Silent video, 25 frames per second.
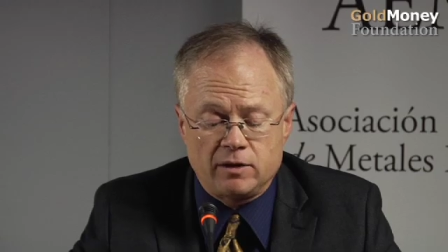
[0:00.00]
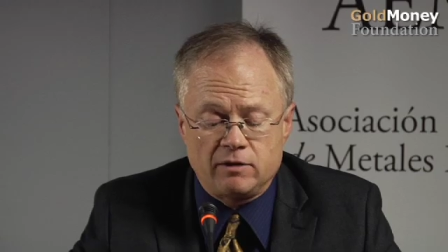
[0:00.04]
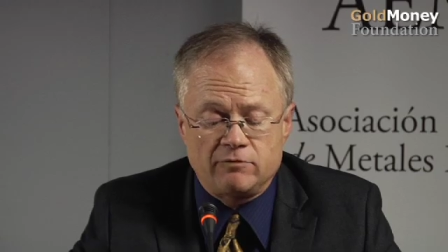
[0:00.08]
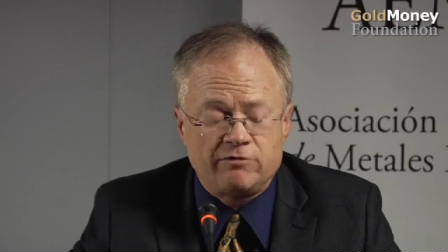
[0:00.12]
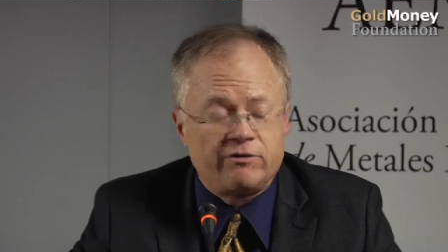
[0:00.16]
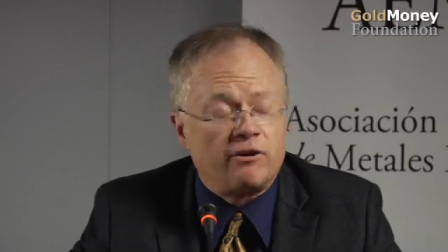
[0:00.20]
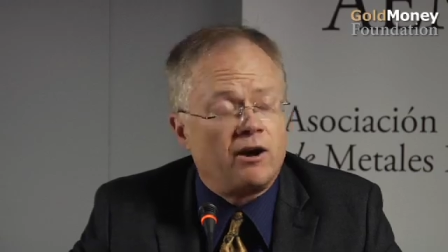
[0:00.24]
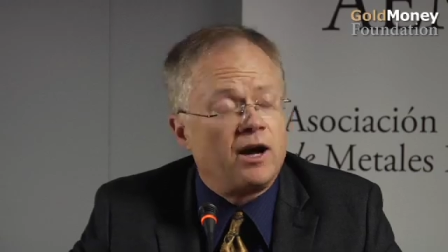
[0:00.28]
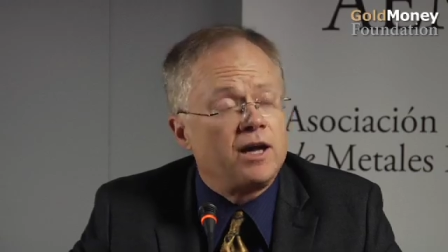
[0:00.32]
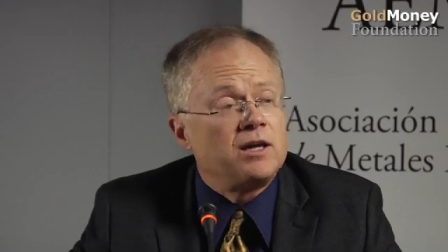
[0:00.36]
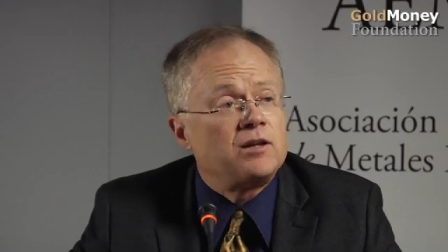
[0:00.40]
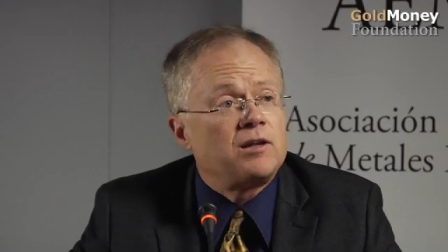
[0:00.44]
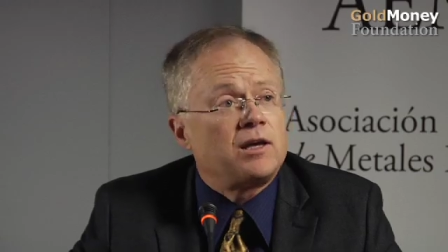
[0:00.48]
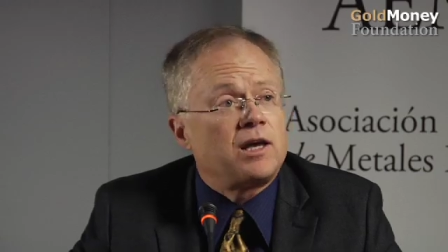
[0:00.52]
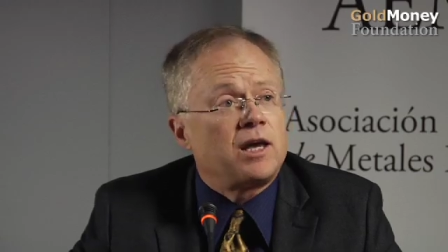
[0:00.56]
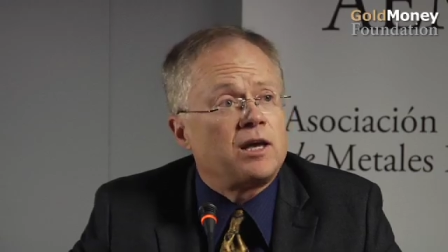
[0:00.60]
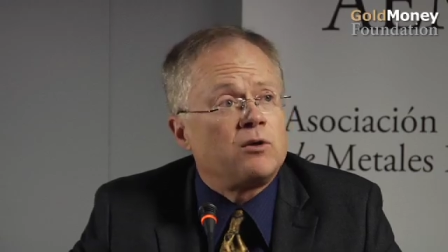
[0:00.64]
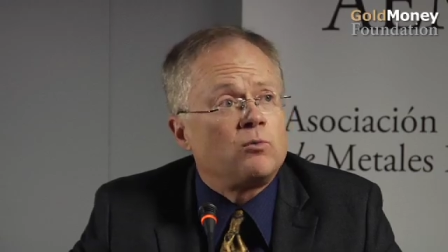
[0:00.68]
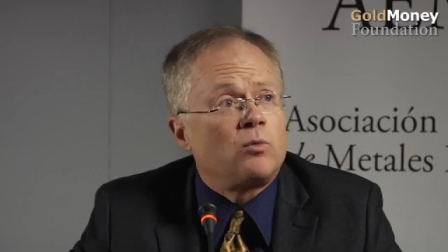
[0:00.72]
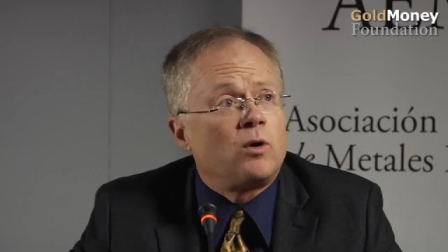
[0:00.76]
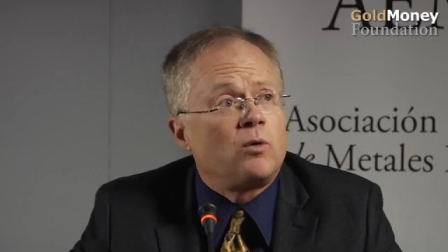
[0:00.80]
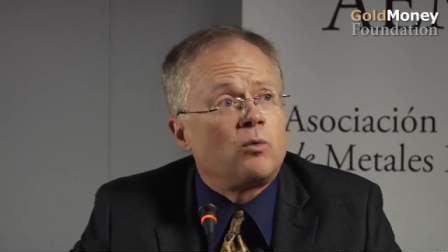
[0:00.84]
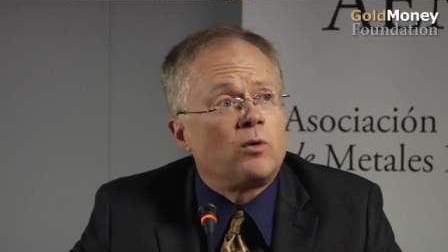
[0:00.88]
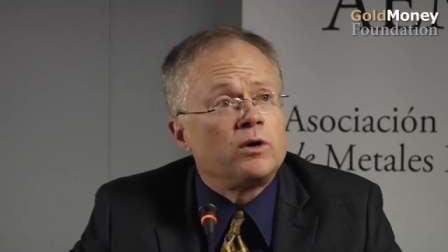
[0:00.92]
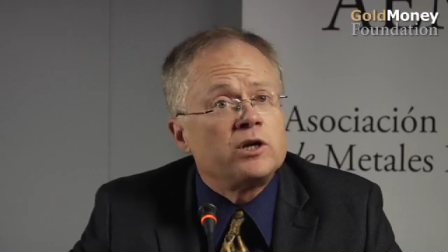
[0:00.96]
find
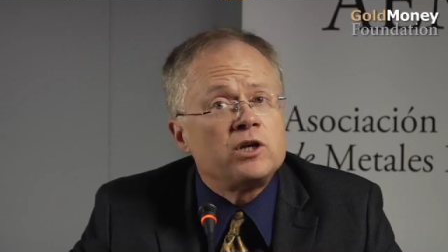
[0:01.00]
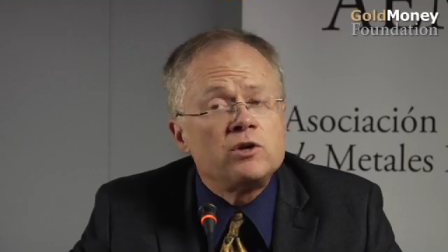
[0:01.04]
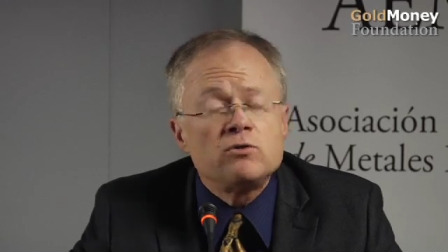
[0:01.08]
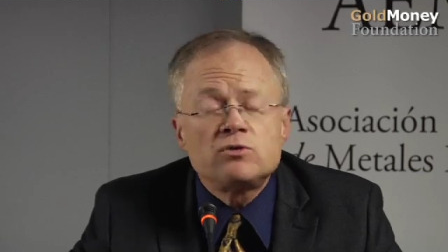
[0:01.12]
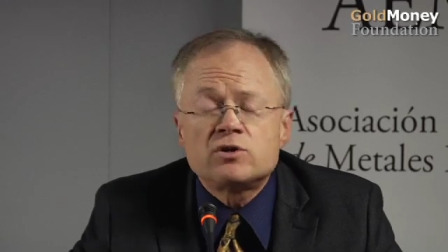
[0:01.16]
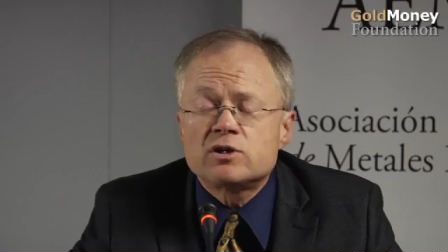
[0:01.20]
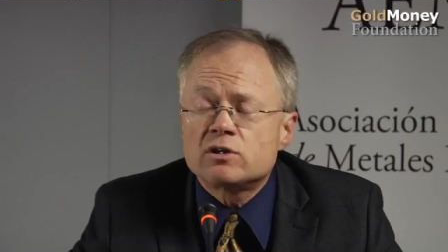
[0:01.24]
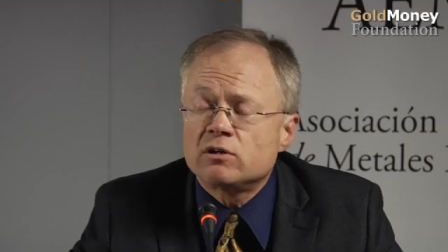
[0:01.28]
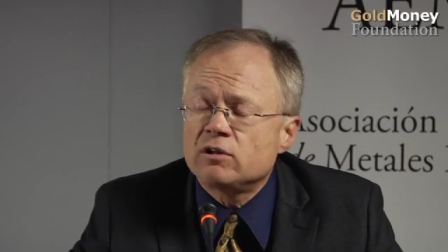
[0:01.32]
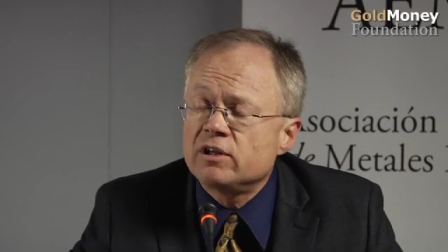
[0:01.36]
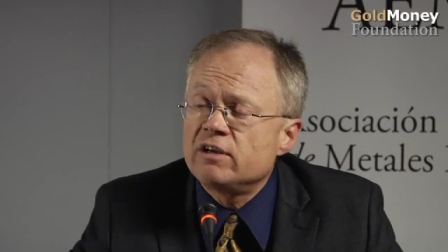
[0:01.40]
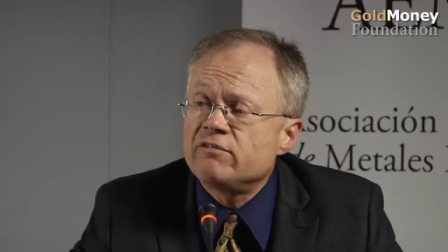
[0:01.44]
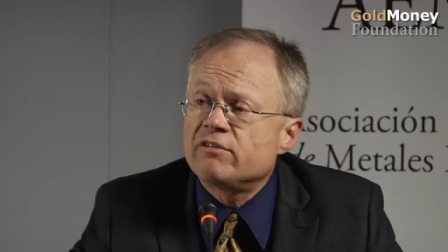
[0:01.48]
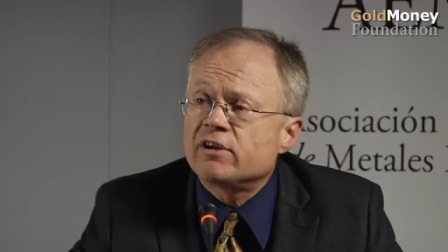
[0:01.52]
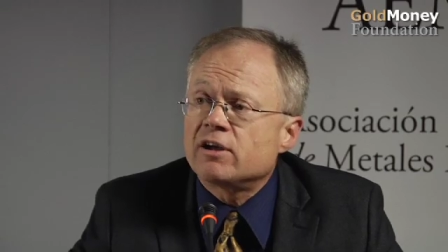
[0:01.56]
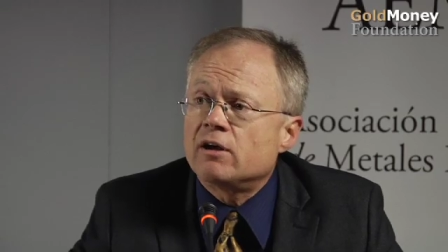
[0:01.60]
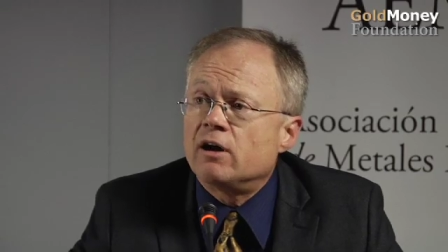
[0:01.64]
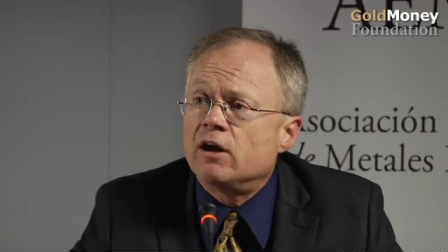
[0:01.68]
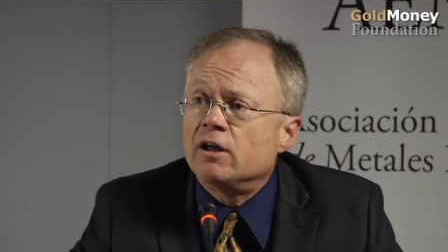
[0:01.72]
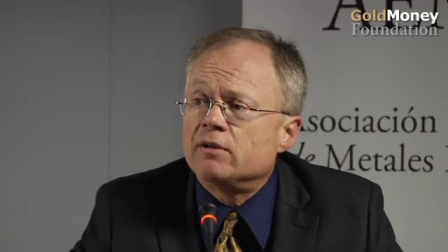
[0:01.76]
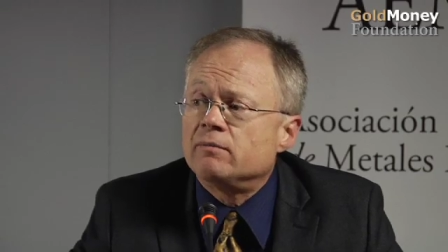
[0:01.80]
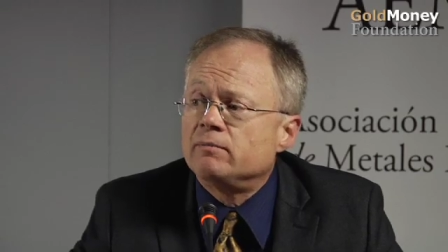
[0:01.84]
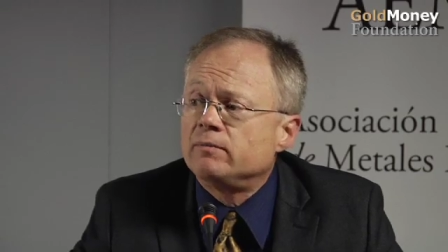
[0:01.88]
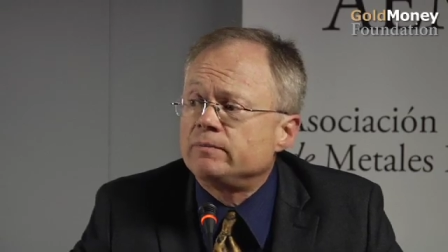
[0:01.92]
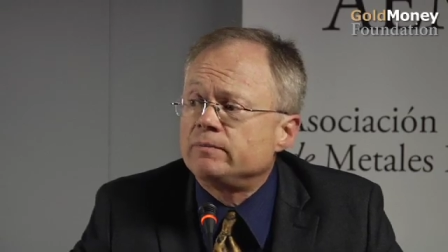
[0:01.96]
and what we're used to living on.